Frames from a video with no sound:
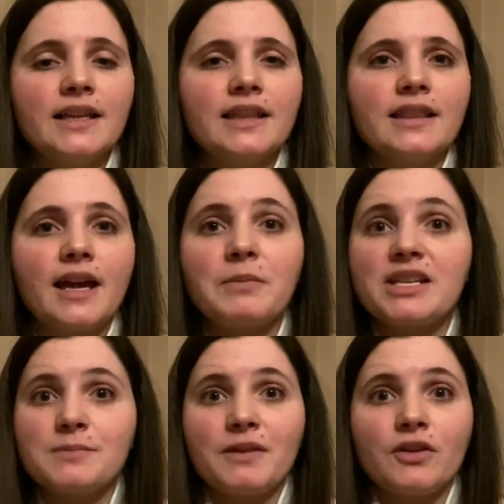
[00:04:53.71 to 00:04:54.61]
that makes
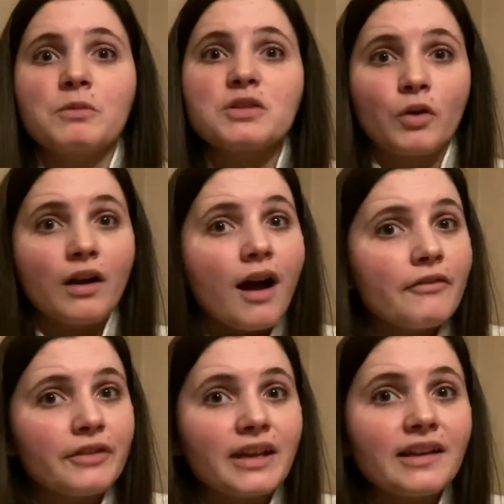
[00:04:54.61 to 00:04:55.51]
me feel much more
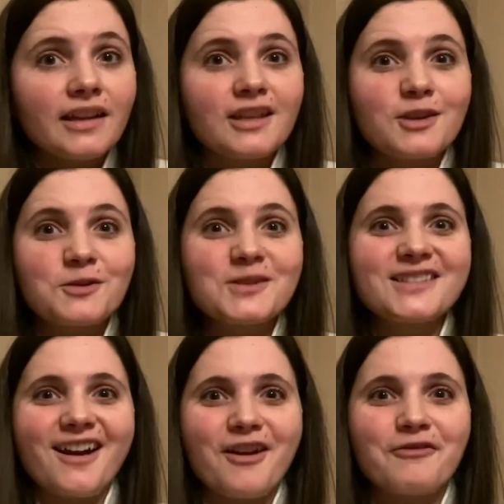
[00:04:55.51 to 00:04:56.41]
confident in the use
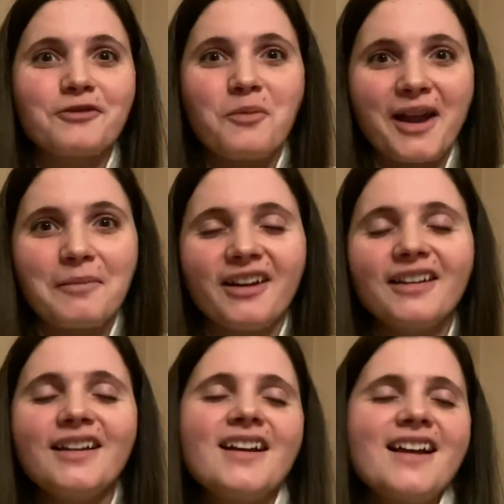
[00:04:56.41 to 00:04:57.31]
of Copaiba.
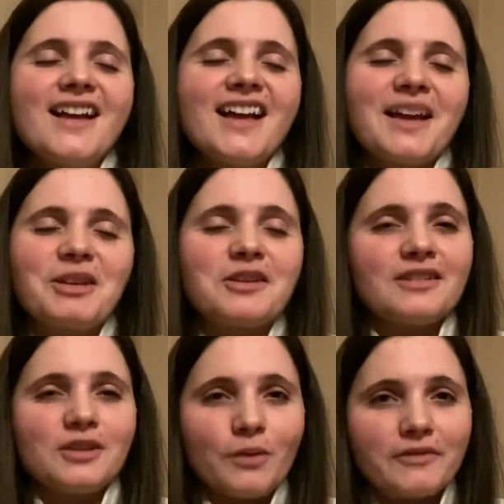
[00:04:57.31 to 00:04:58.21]
I mean,
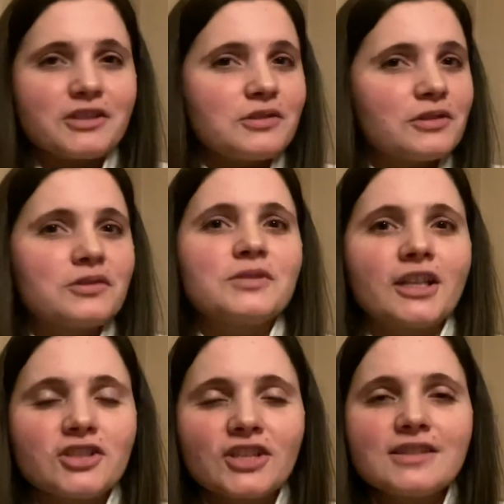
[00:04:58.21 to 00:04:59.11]
you have to do your due
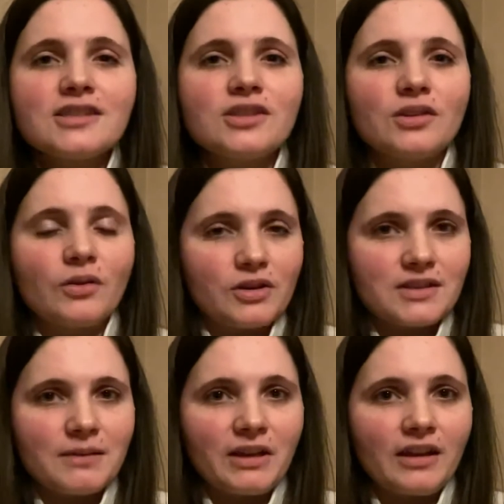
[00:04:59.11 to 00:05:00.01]
diligence to know your
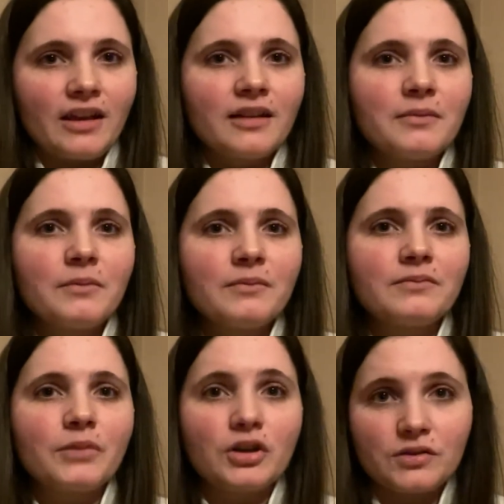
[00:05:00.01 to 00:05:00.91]
CBD
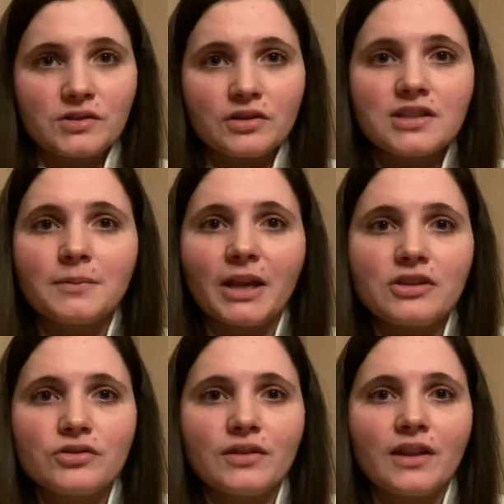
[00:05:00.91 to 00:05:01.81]
producer to make
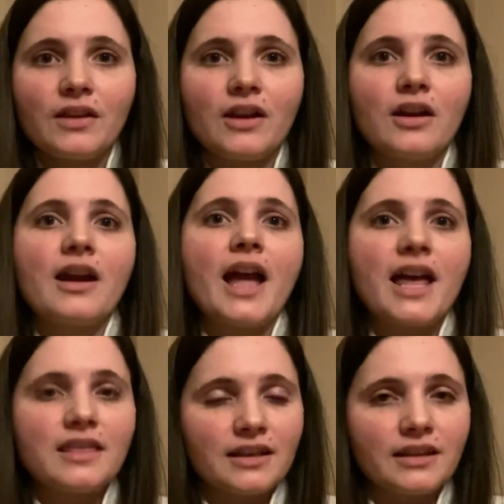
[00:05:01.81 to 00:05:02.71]
sure that they're
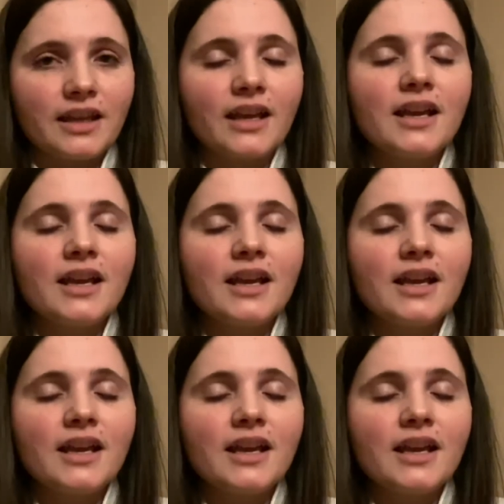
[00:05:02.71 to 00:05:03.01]
ethically